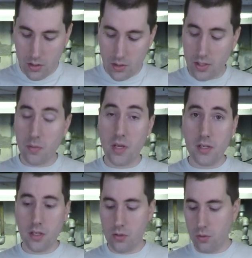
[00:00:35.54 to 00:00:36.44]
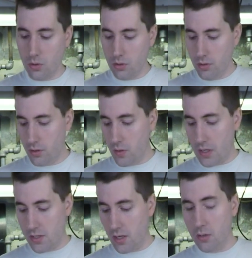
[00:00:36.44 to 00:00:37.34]
is you get the basic tool, you get
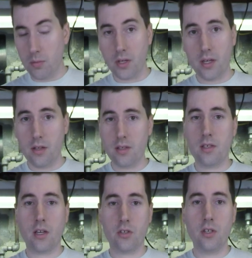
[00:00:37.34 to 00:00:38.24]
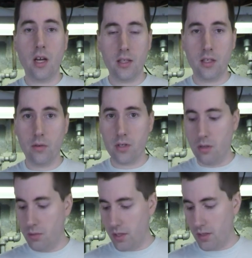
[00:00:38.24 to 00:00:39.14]
a single blade. This is actually not the
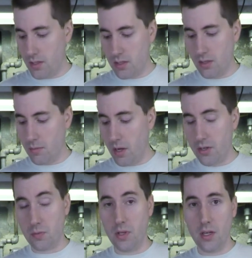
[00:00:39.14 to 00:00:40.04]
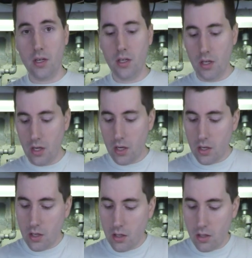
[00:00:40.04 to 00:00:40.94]
original blade, this is a Bosch blade.
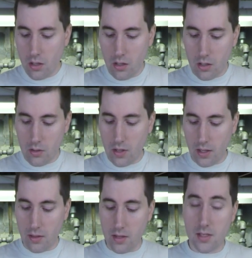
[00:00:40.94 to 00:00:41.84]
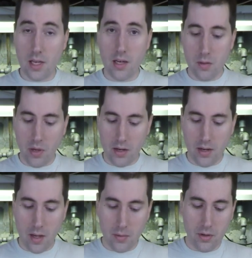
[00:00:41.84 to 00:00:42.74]
You get the sanding pad
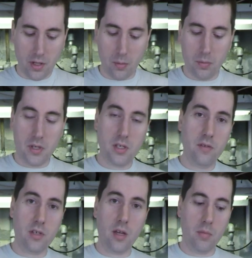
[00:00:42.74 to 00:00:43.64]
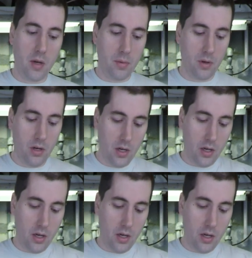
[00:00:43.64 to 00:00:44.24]
adapter and a couple pieces of sandpaper,